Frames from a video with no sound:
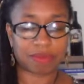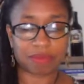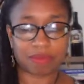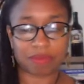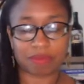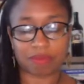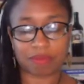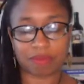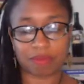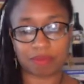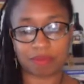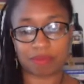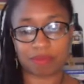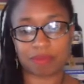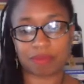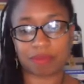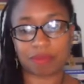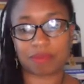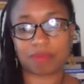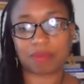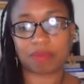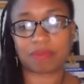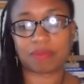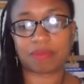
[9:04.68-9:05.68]

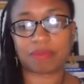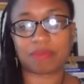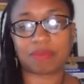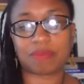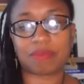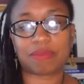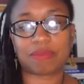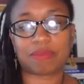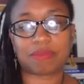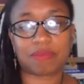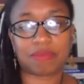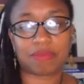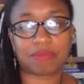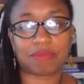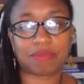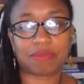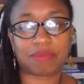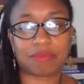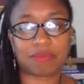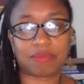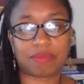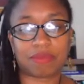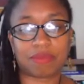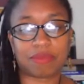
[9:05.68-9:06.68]

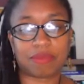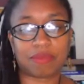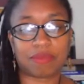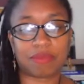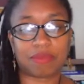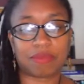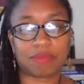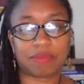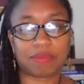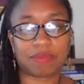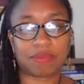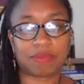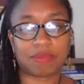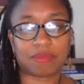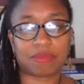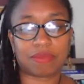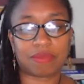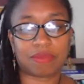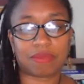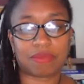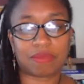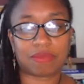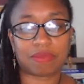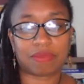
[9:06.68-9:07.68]

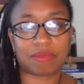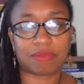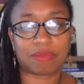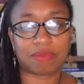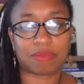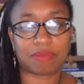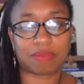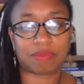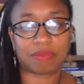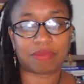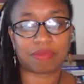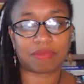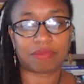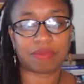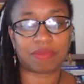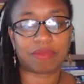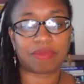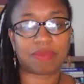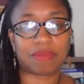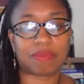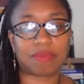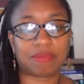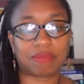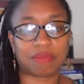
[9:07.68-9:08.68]

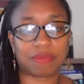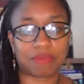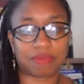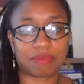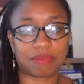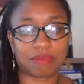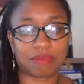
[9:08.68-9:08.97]
This person isn't speaking.